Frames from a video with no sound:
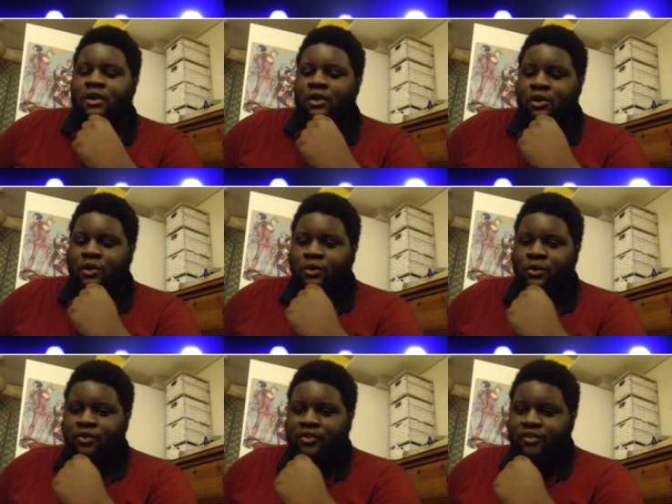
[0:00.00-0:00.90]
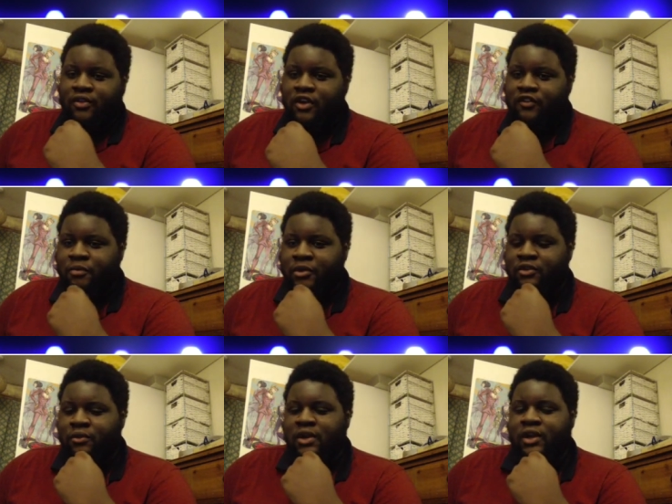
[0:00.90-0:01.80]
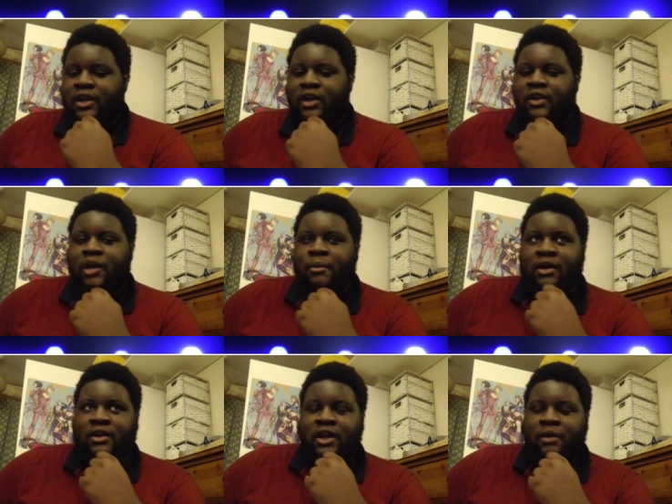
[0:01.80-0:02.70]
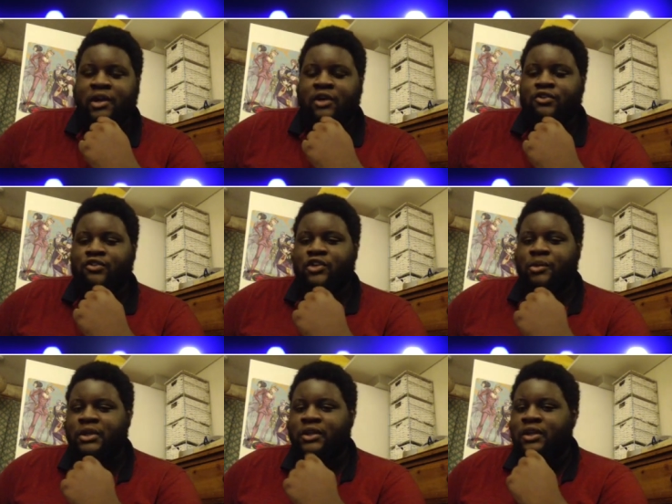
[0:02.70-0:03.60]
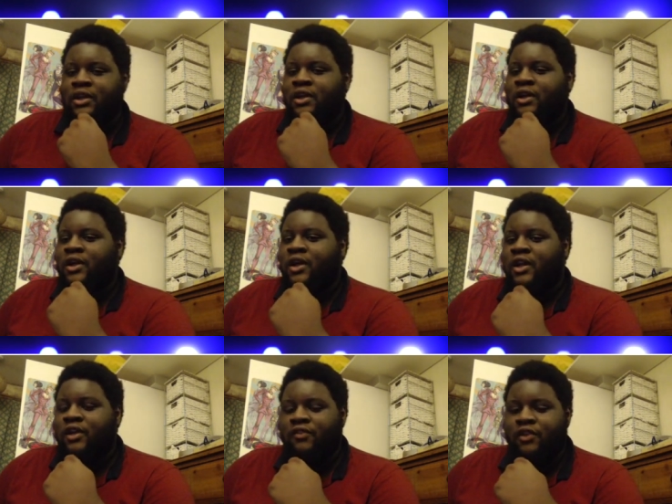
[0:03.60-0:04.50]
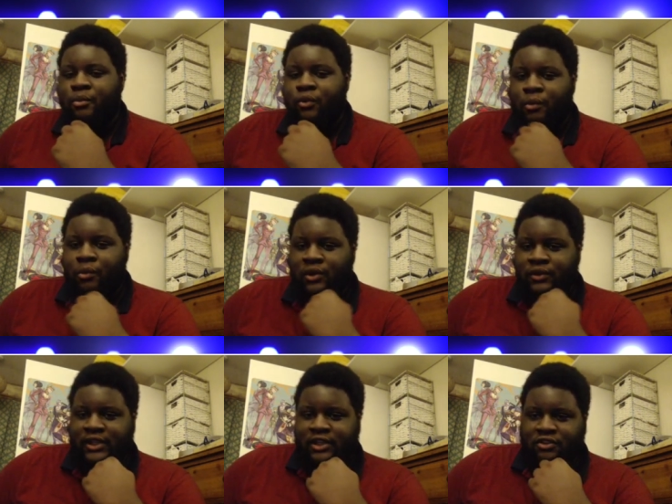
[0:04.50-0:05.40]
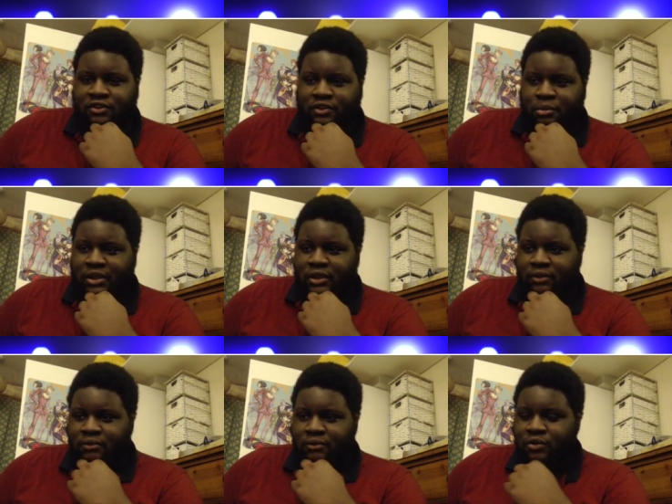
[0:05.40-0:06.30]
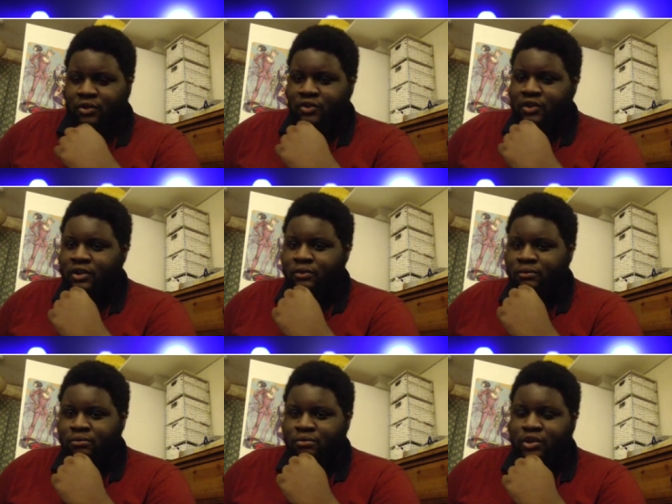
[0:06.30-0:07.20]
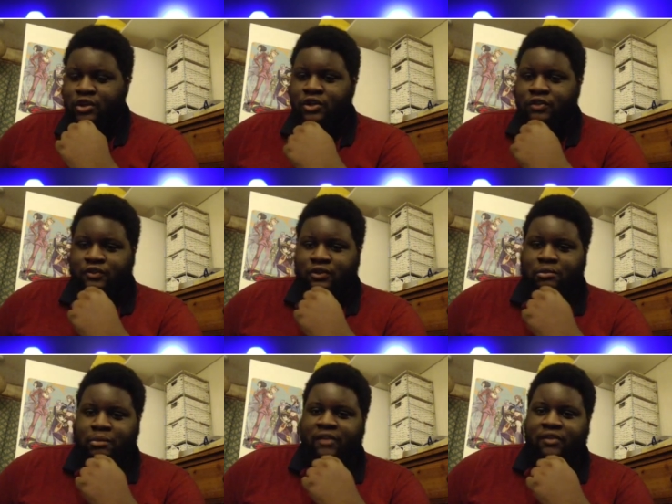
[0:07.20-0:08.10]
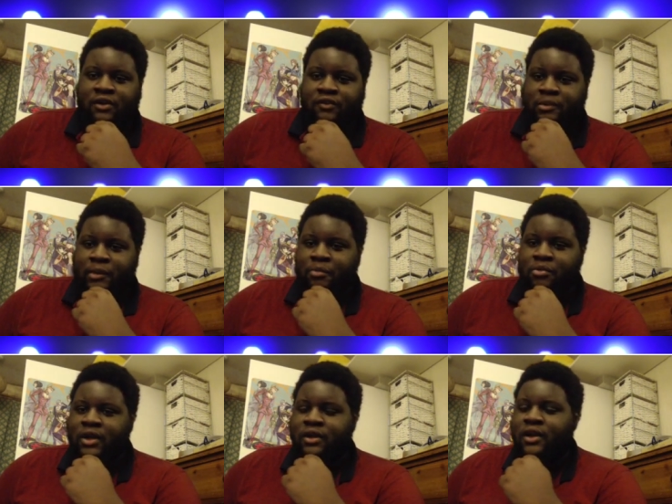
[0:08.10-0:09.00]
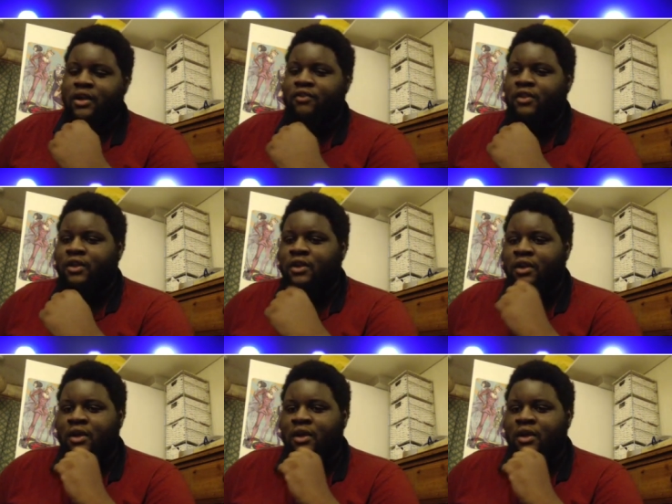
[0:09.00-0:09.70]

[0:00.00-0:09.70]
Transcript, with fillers: locals and stuff, but to really get your name out there when I was streaming, it definitely brought more attention to me, which was uh, pretty good for myself and my brand and everything.